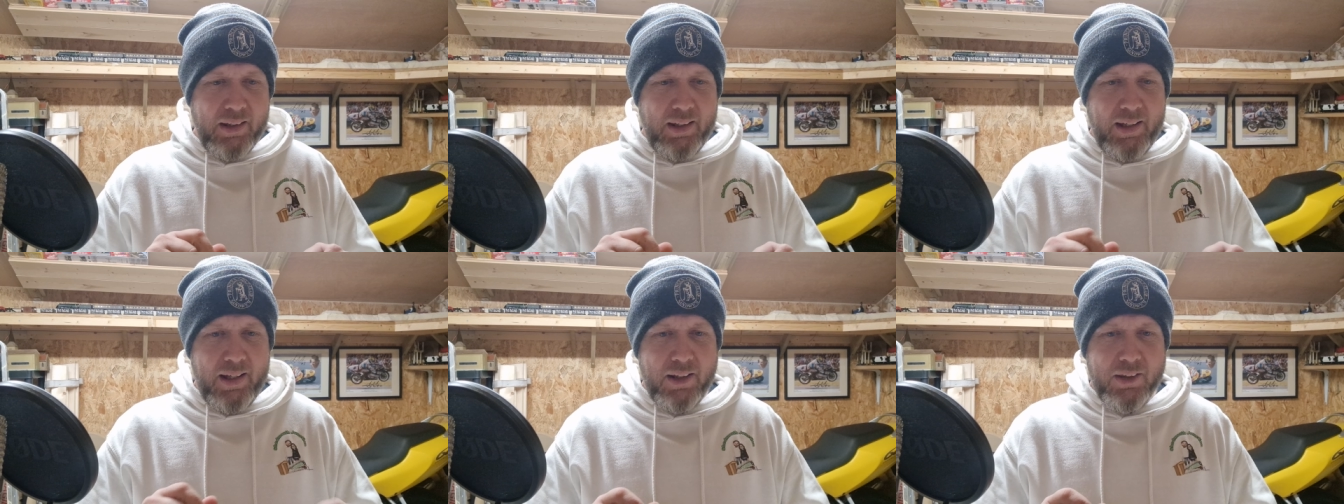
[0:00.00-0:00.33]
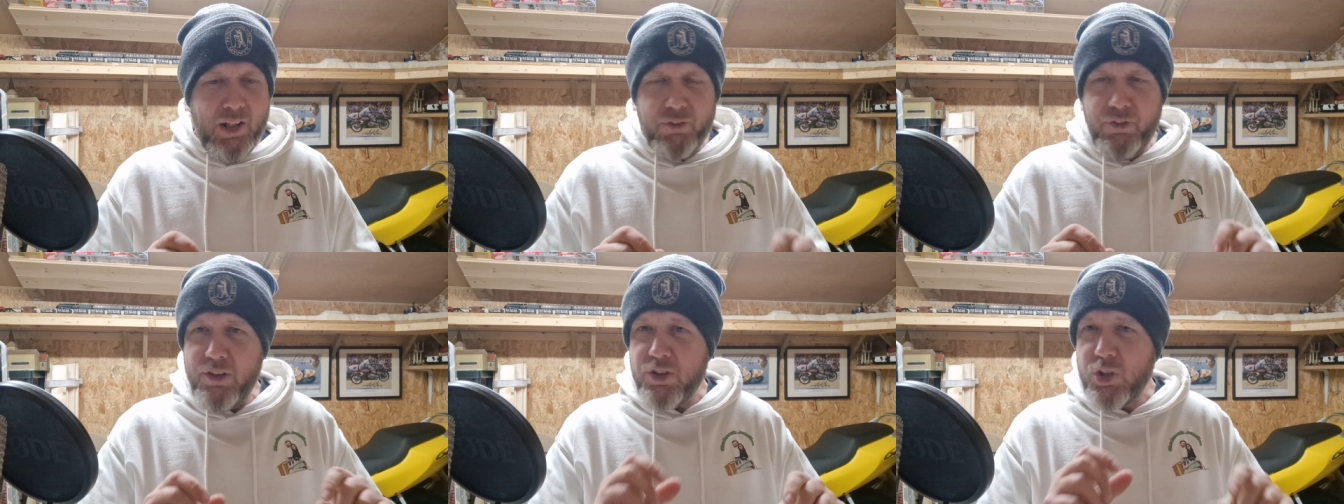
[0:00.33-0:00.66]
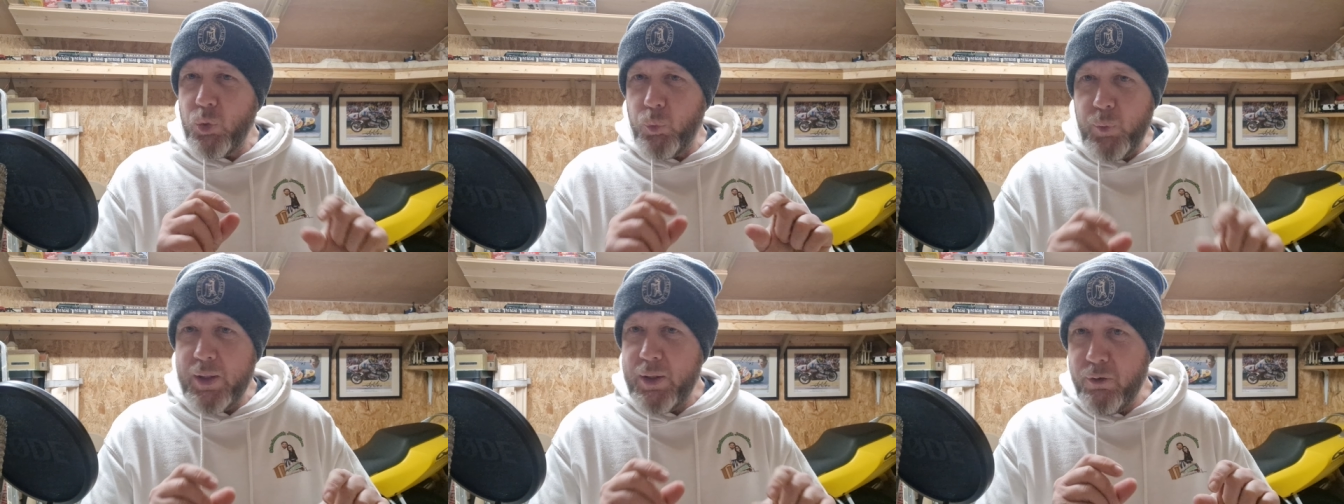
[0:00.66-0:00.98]
And uh, I don't know if it's
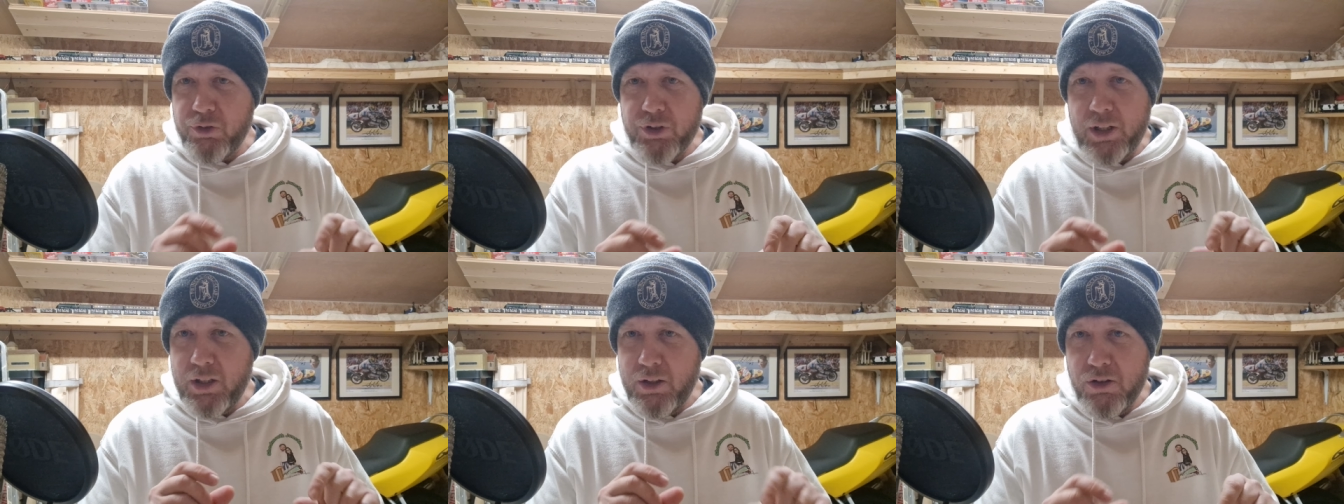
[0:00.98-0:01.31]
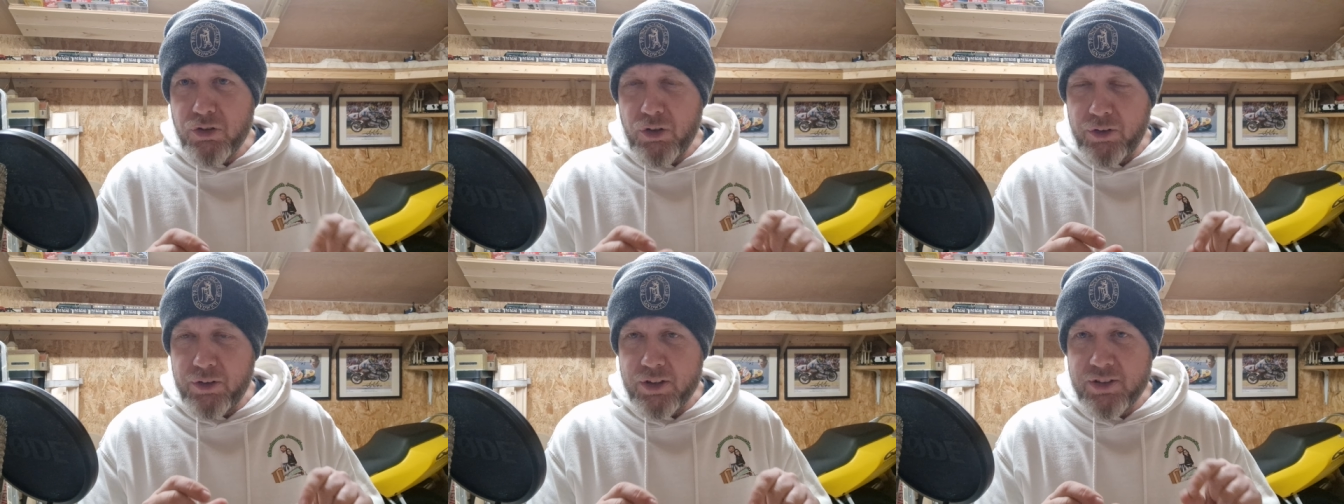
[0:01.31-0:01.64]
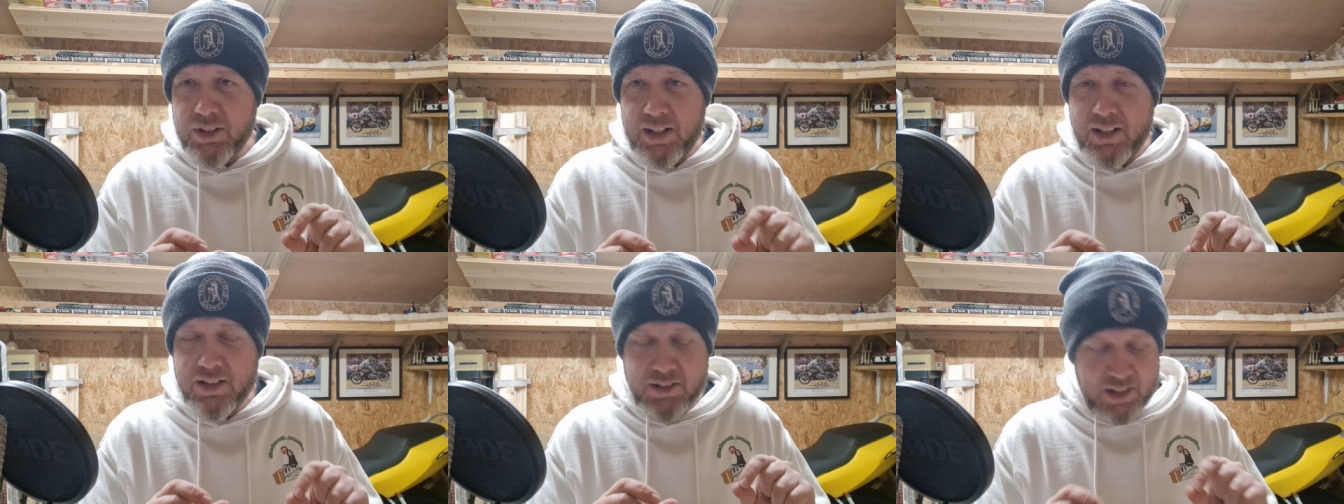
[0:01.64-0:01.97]
the wheels they use on the
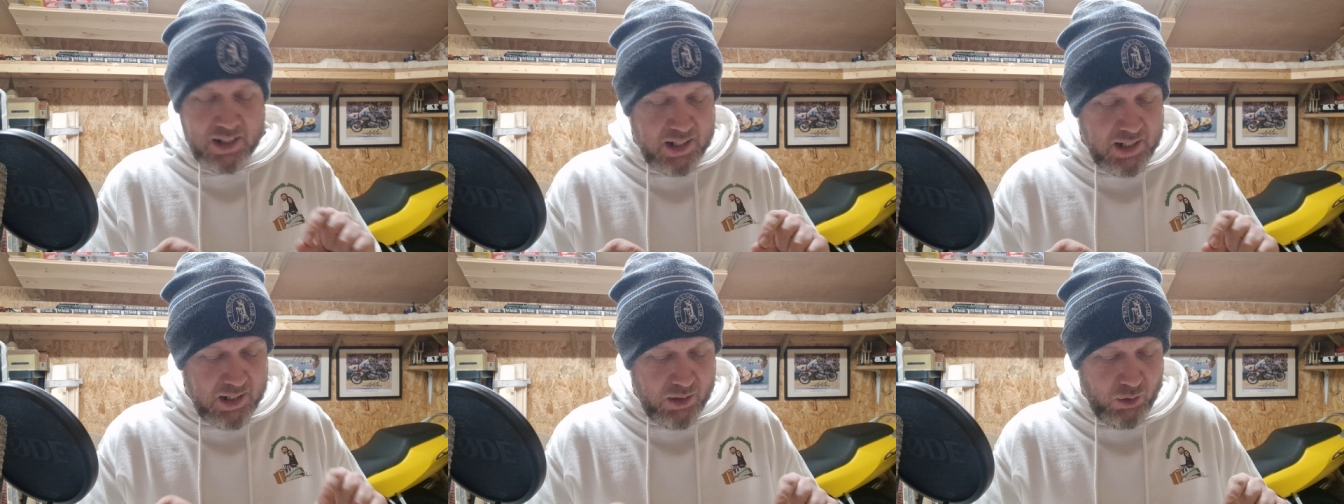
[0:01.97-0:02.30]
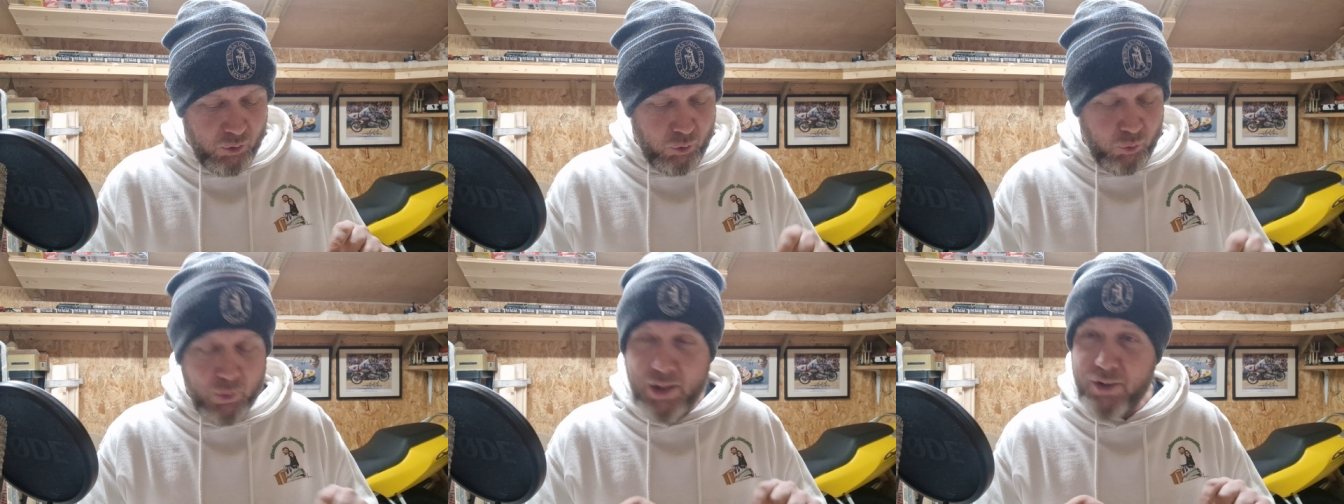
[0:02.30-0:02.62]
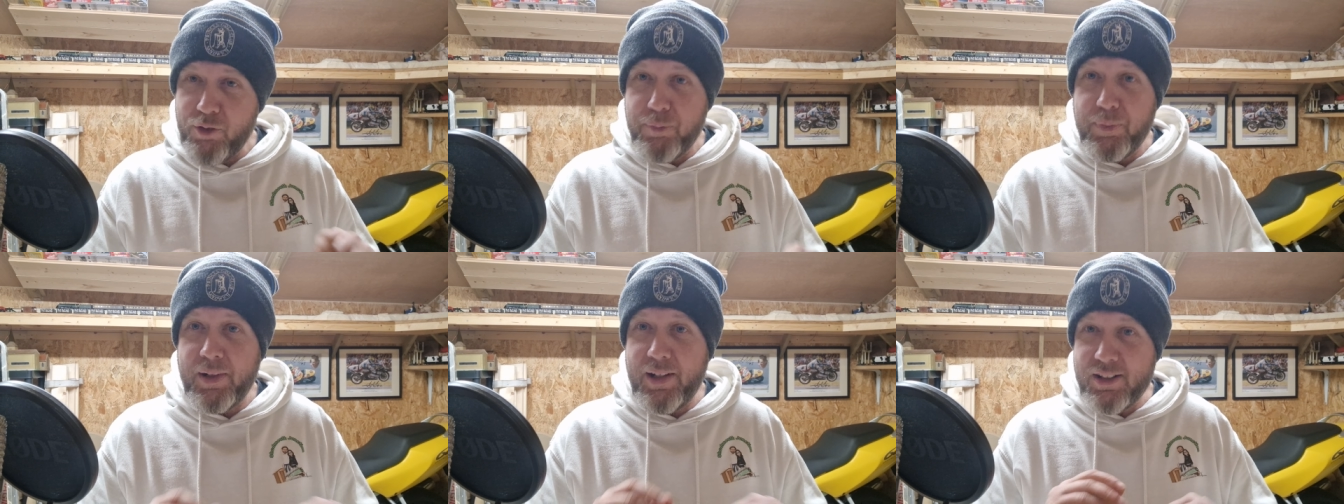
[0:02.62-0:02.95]
TT or
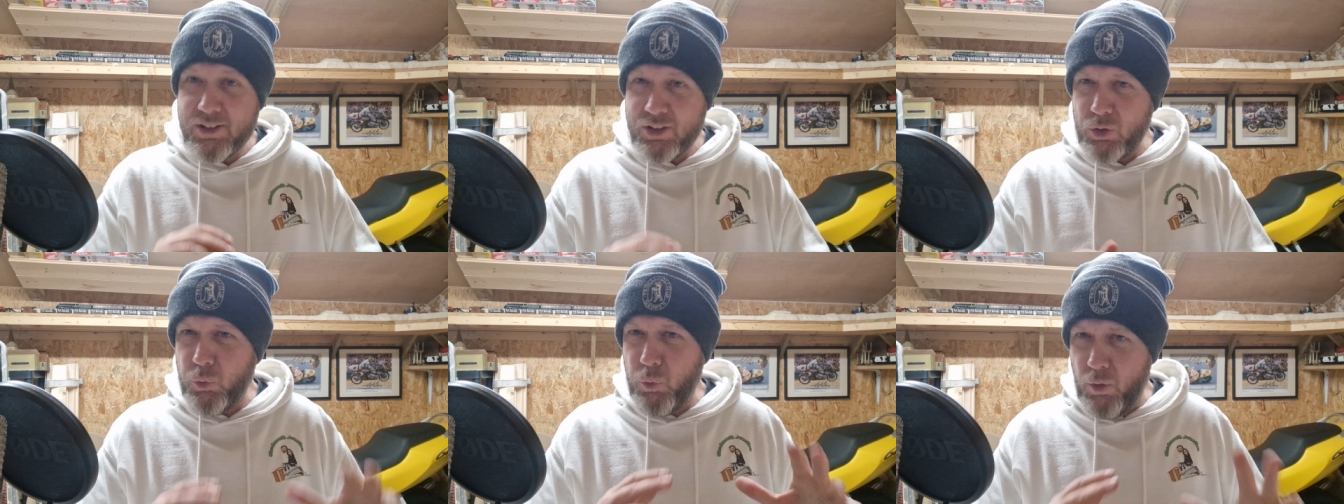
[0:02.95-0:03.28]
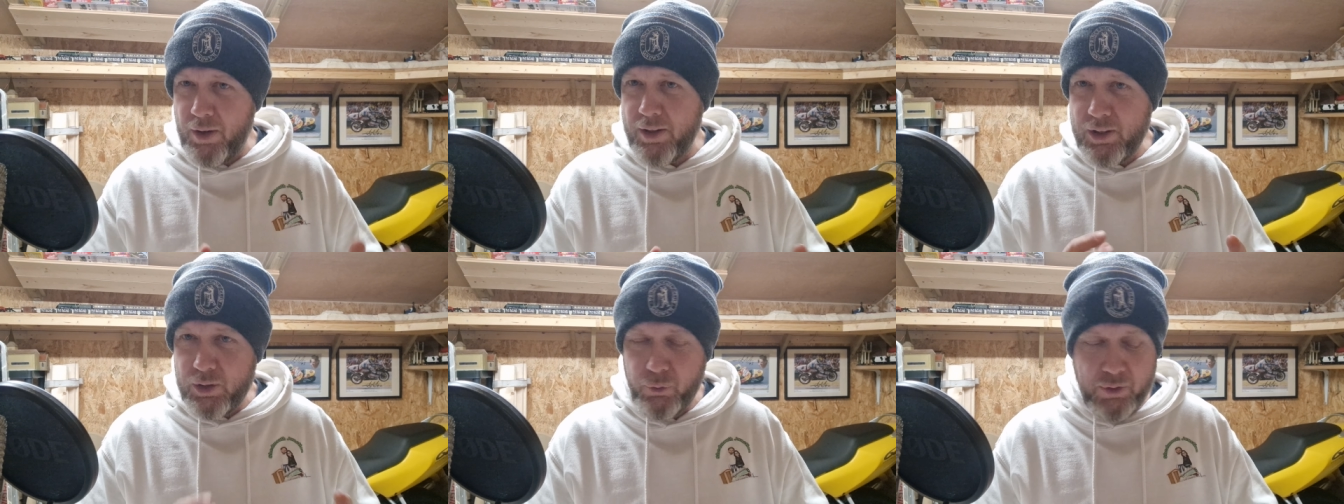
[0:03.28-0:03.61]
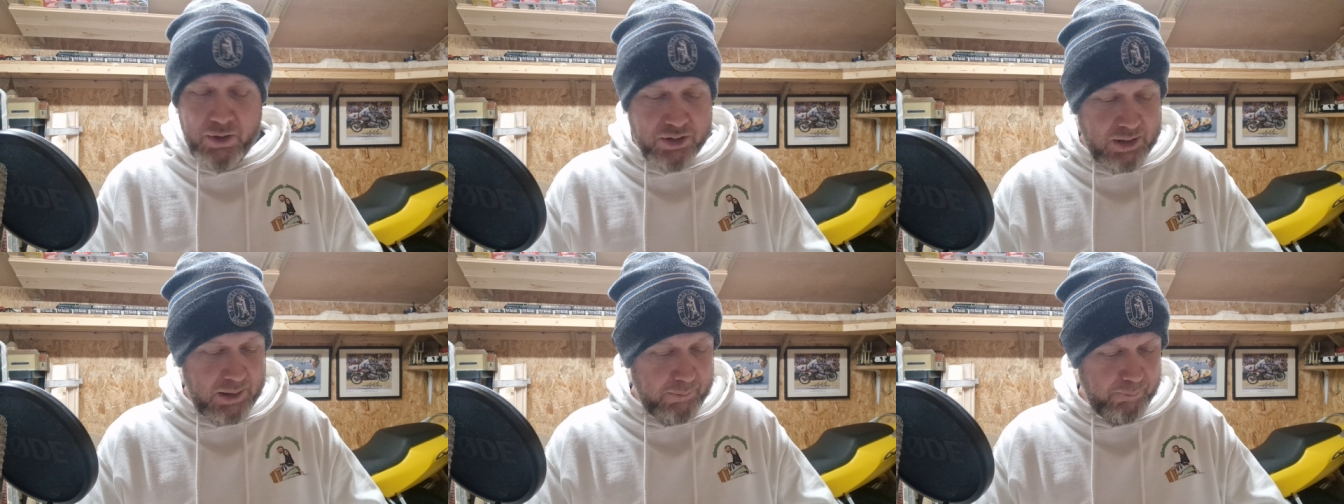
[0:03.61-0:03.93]
whatever, but it's quite
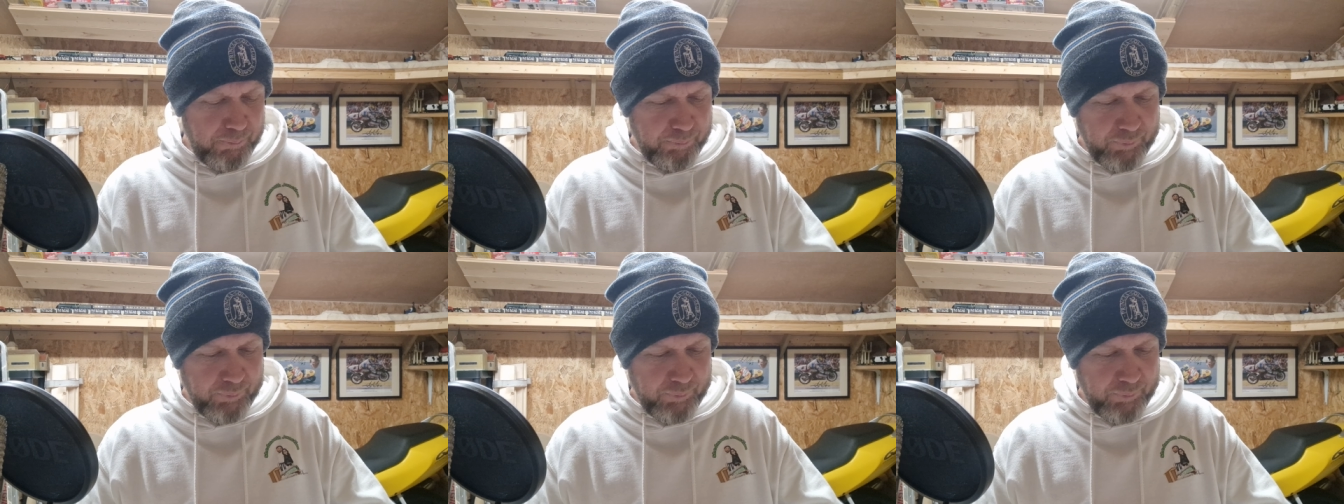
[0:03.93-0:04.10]
noisy.